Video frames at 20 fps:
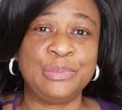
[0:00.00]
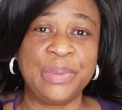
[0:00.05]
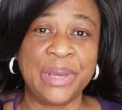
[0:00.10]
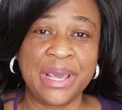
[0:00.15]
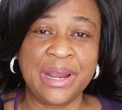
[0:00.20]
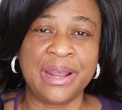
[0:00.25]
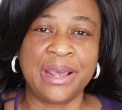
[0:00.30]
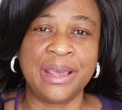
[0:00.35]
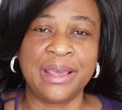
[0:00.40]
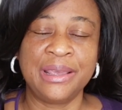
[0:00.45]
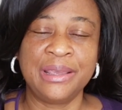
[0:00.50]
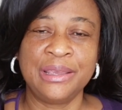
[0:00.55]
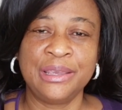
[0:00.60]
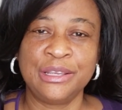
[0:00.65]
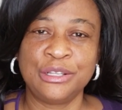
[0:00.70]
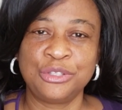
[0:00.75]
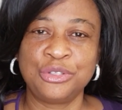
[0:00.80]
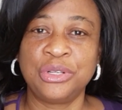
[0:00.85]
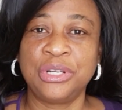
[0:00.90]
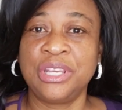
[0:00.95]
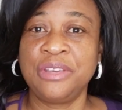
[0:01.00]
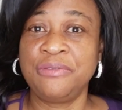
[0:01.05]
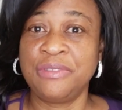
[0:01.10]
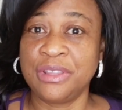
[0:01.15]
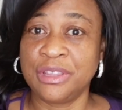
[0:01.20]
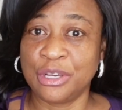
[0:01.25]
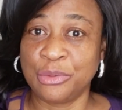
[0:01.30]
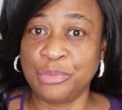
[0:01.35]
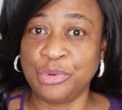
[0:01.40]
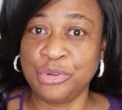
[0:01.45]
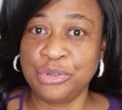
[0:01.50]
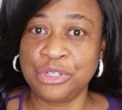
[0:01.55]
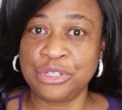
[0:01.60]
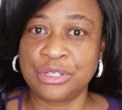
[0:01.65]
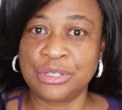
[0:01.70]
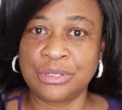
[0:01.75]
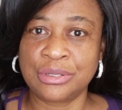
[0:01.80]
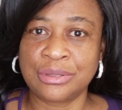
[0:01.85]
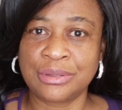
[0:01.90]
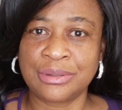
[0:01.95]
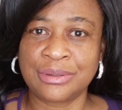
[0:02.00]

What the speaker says: better to live in the bush,